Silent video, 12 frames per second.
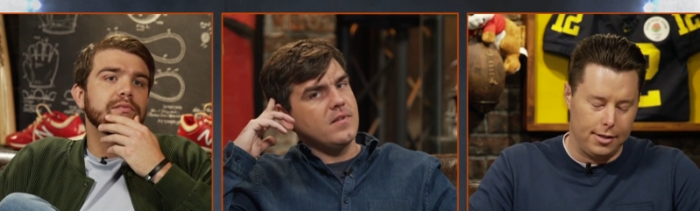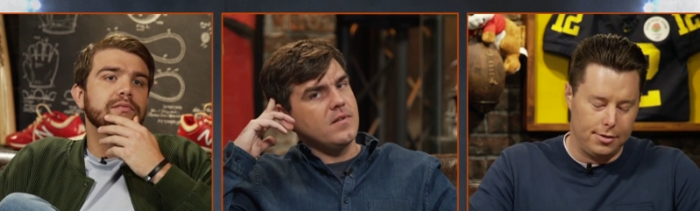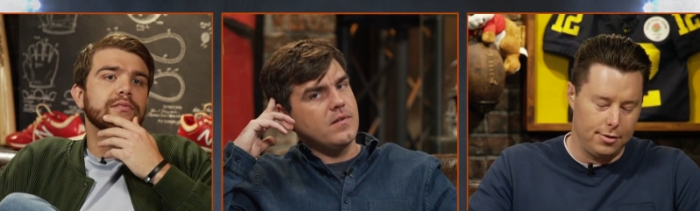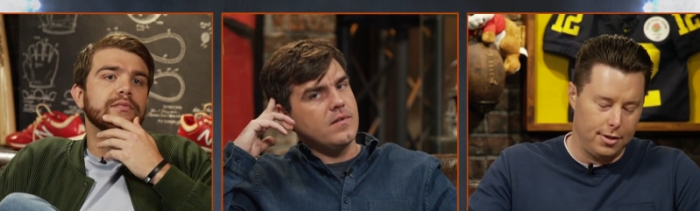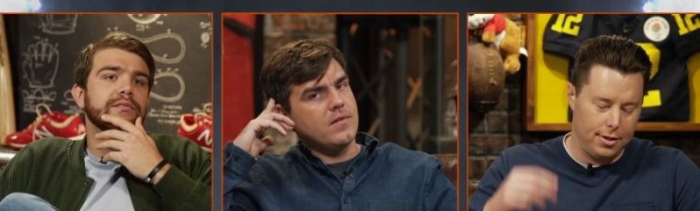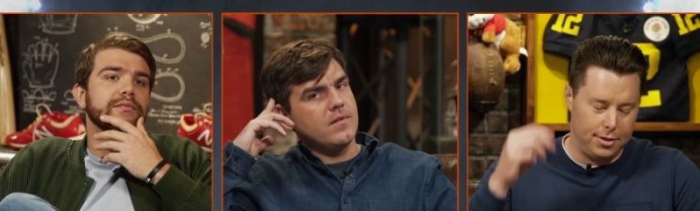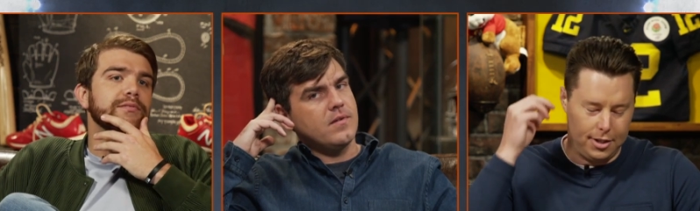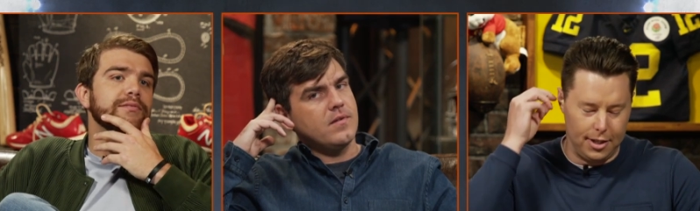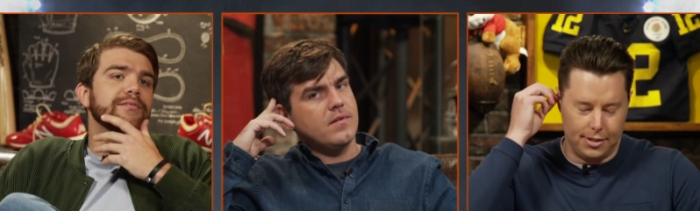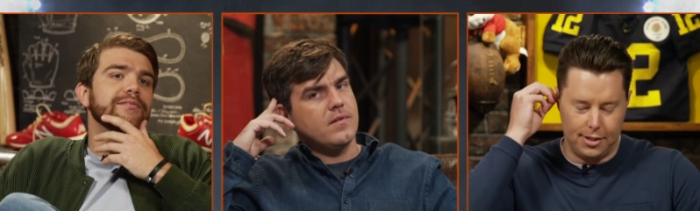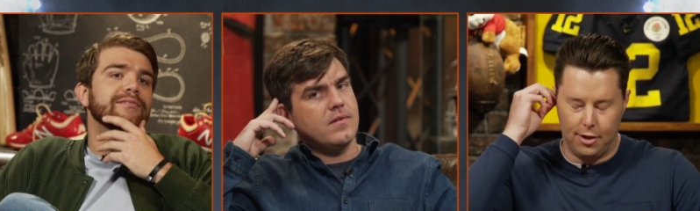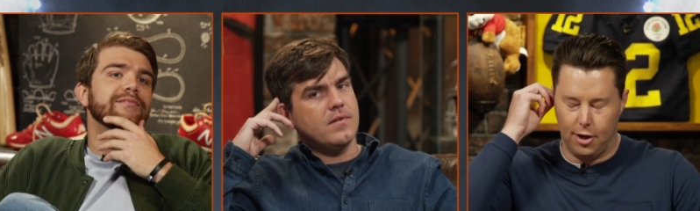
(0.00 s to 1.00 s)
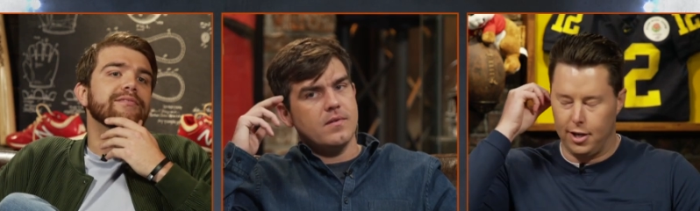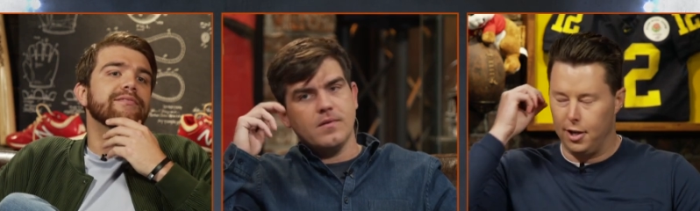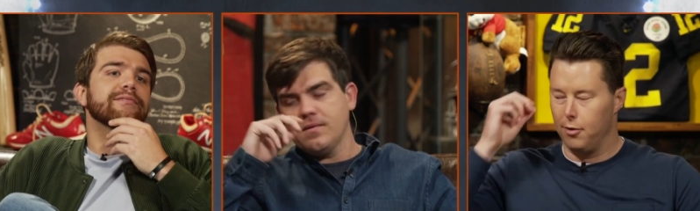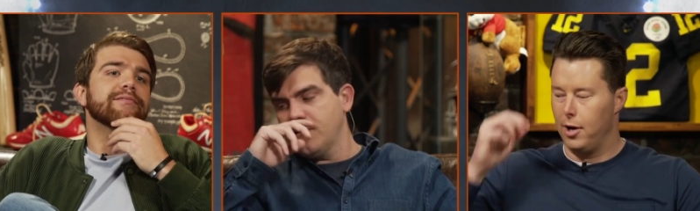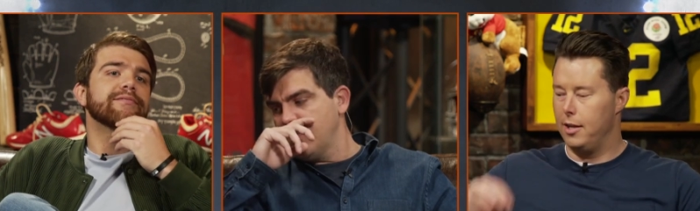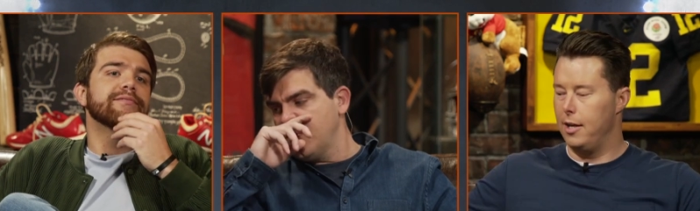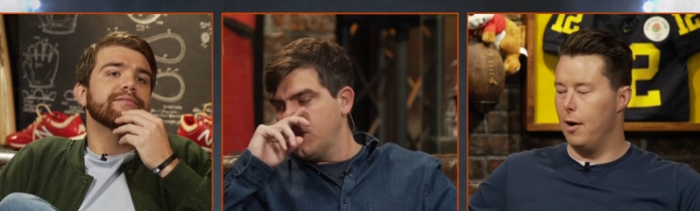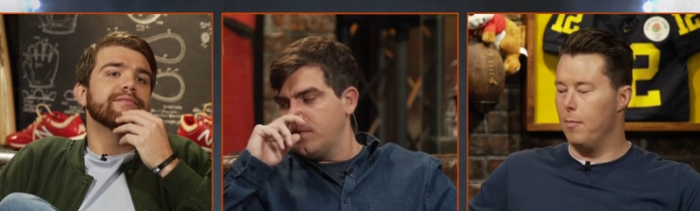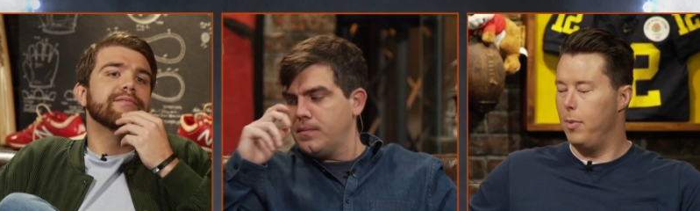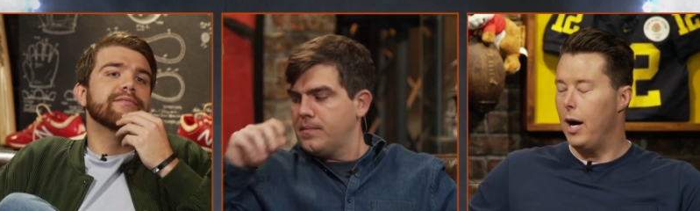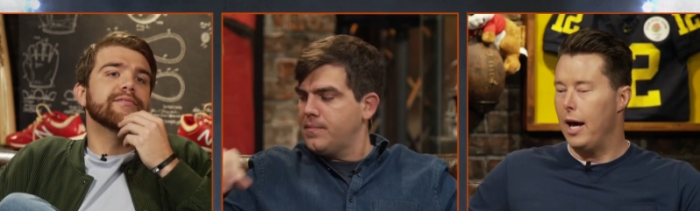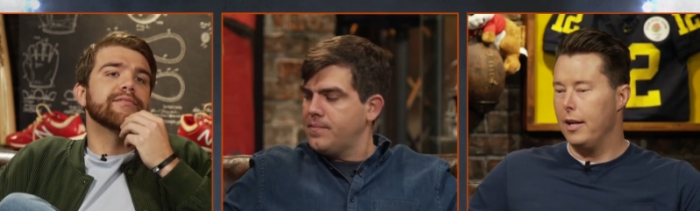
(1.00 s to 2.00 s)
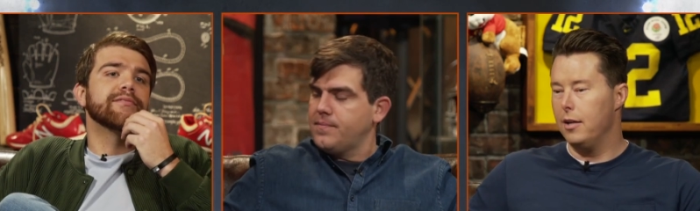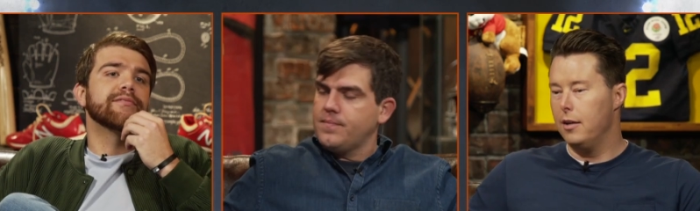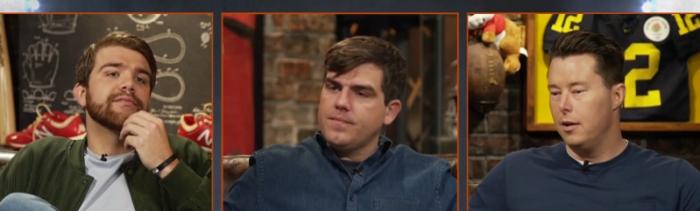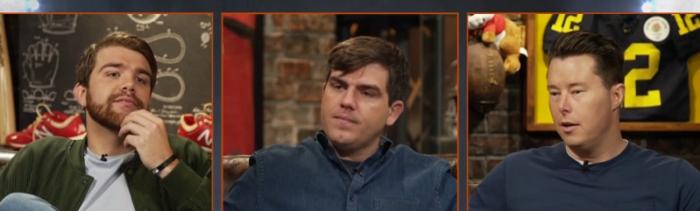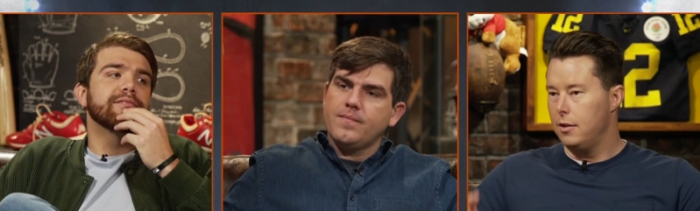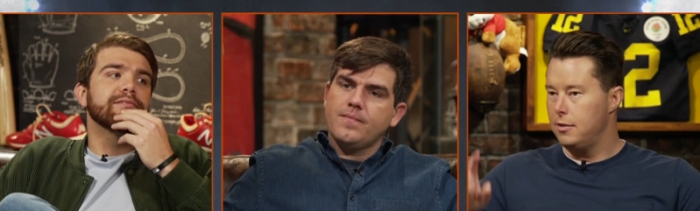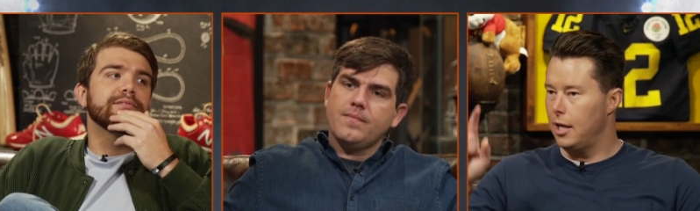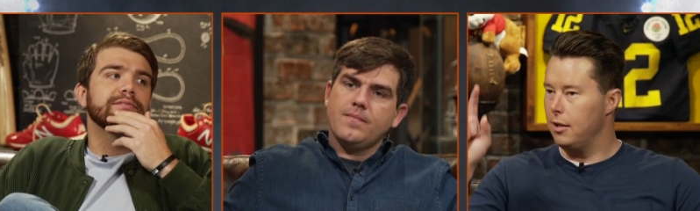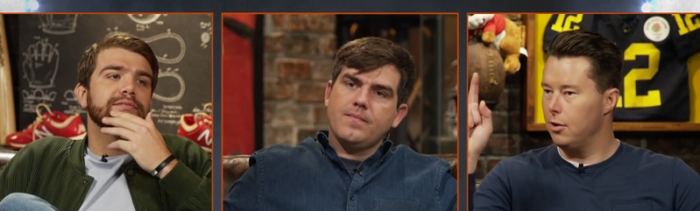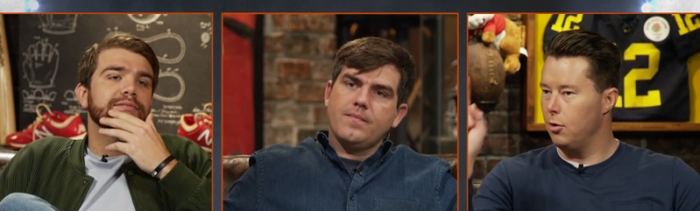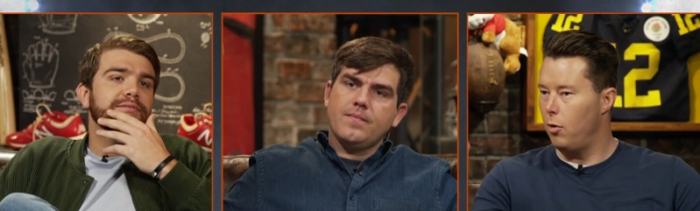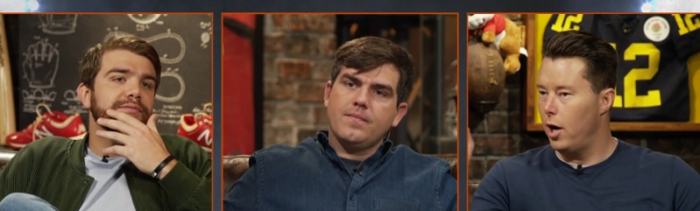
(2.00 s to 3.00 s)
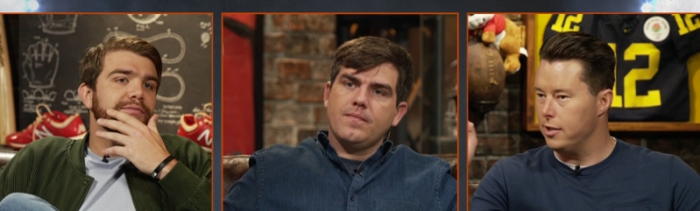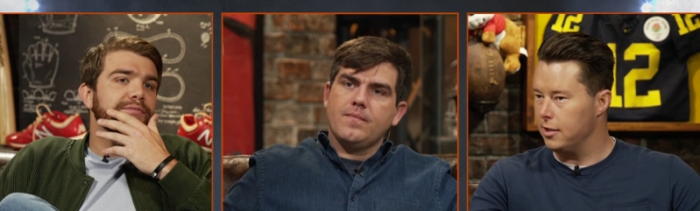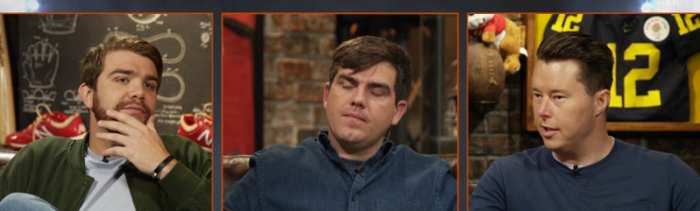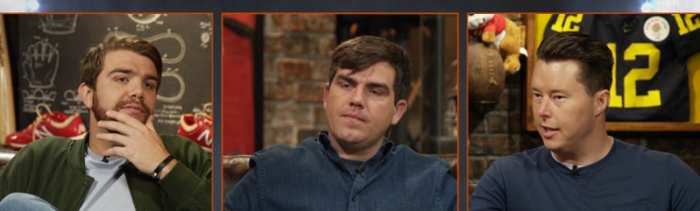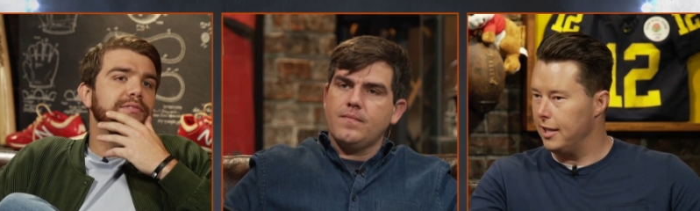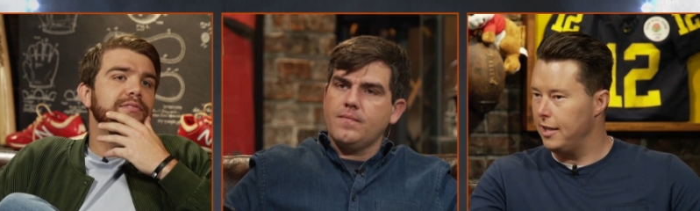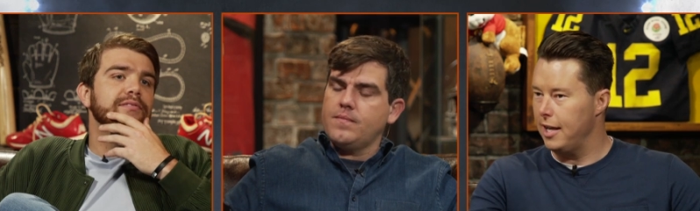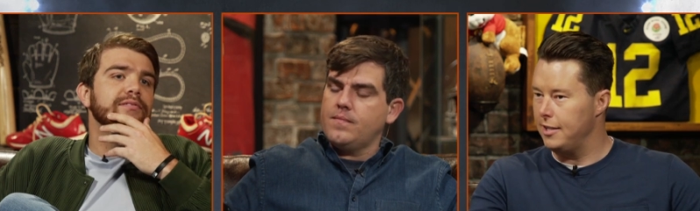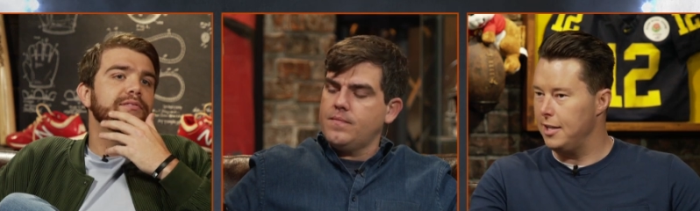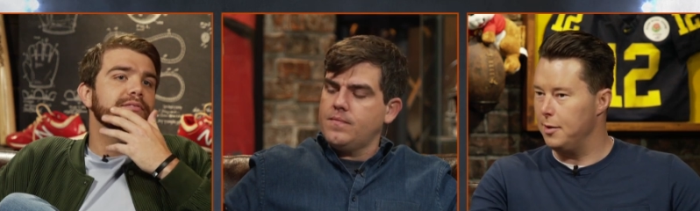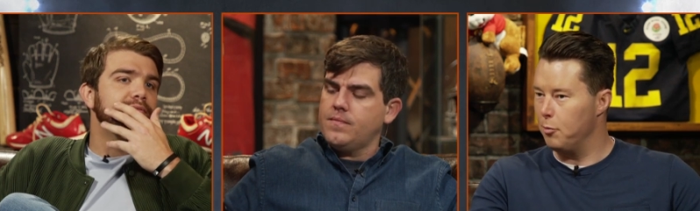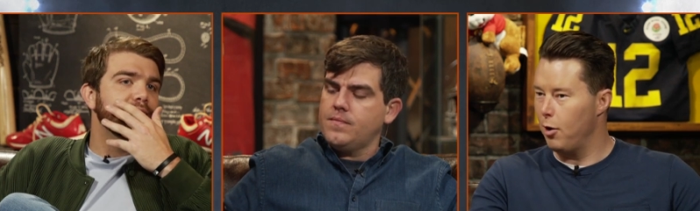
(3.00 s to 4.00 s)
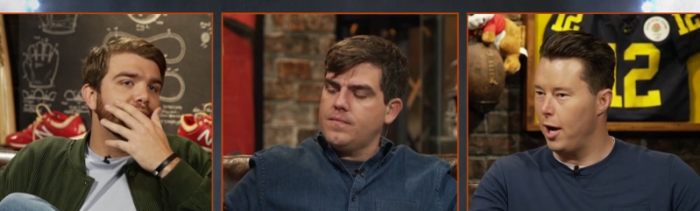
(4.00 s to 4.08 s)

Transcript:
Speaker 1: So there she is in our ear right there. But Taylor Lewan's going to get that team